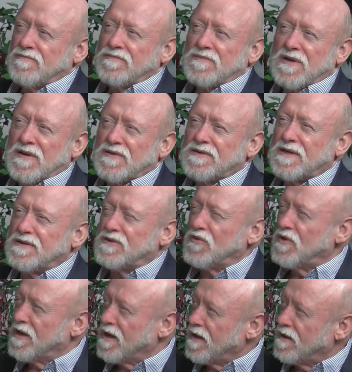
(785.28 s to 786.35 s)
kind of says,
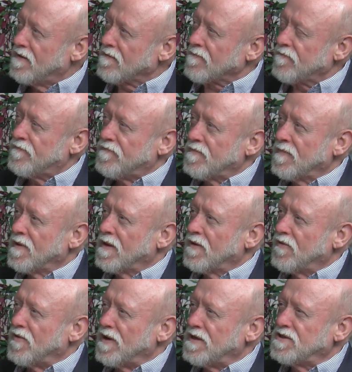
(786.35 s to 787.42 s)
okay,
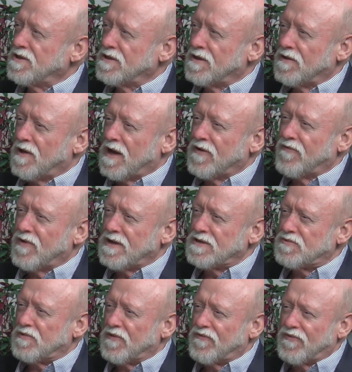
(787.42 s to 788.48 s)
creation in a lot of
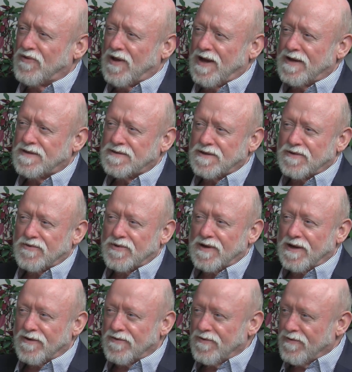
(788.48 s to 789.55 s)
ways reflects the
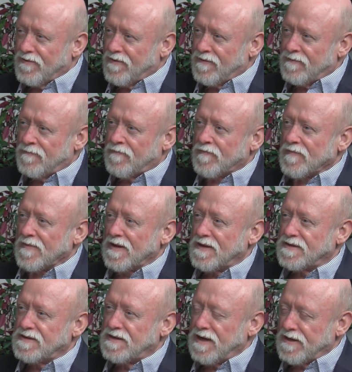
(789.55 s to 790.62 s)
creator and
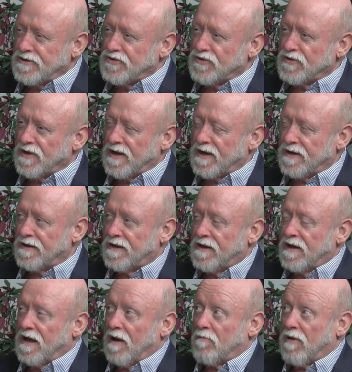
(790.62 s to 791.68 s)
his nature. And
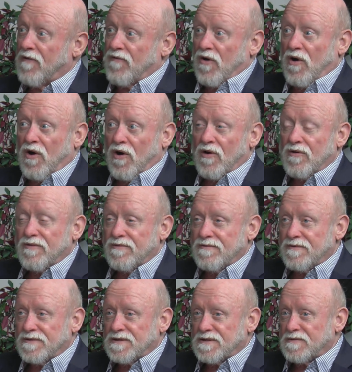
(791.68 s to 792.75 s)
above all,
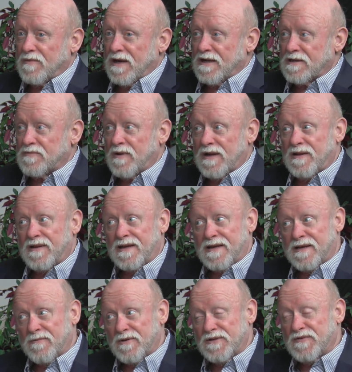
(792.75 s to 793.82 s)
since man is made in the
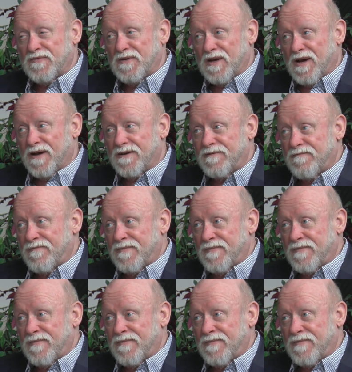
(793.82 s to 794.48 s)
image of God,